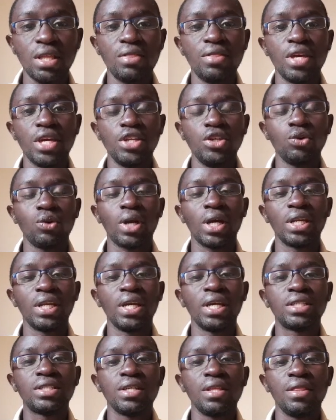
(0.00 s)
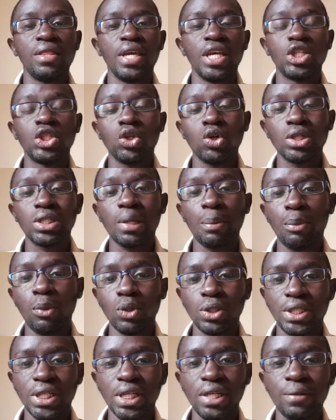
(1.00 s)
then you can get the Toyota
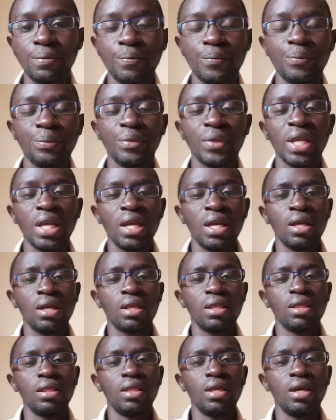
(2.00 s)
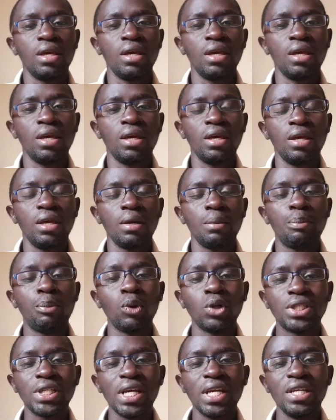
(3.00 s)
Porte. The
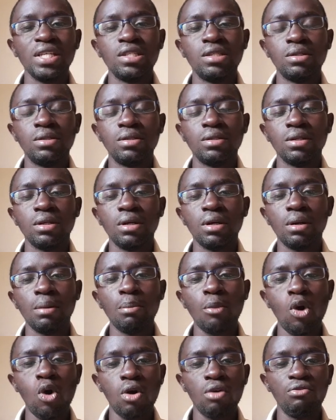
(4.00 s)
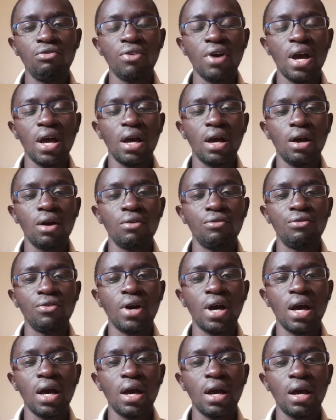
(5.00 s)
Porte is more of
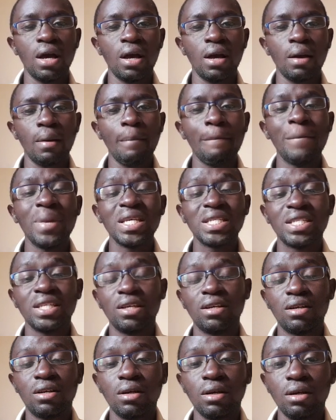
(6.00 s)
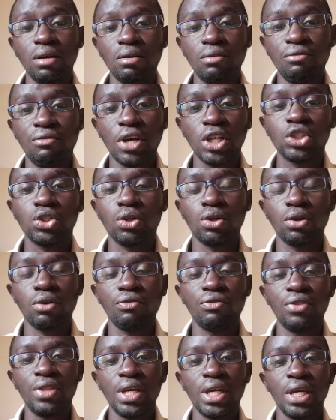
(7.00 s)
a basic version
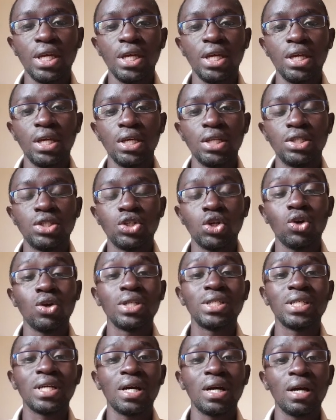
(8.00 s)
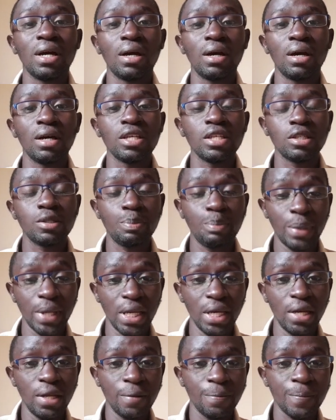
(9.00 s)
of the Toyota
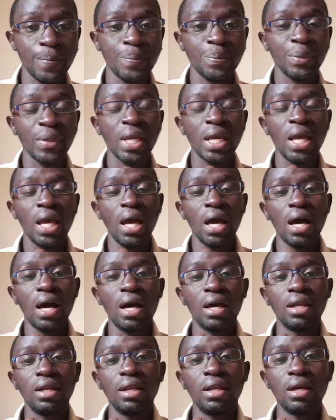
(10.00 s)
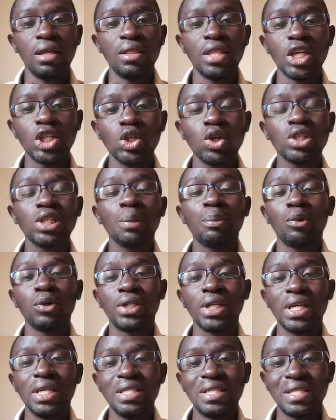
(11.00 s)
Spade, and the Toyota
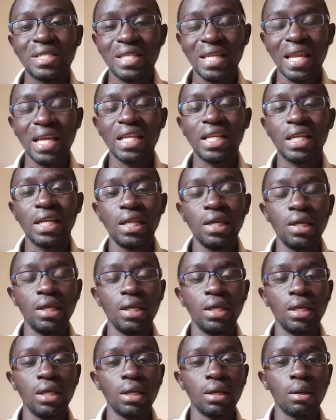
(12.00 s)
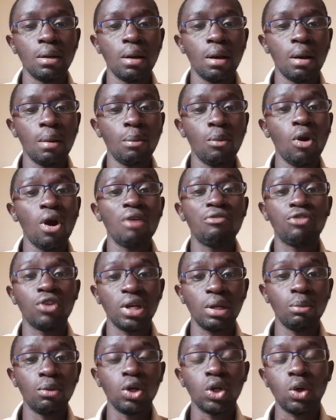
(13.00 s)
Porte is slightly more
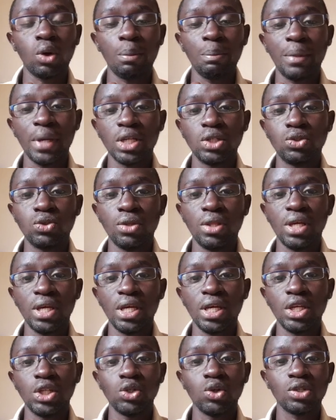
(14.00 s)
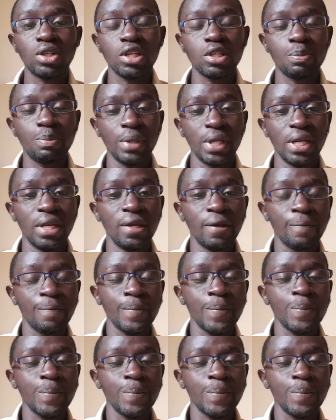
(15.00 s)
affordable compared to the Toyota Spade.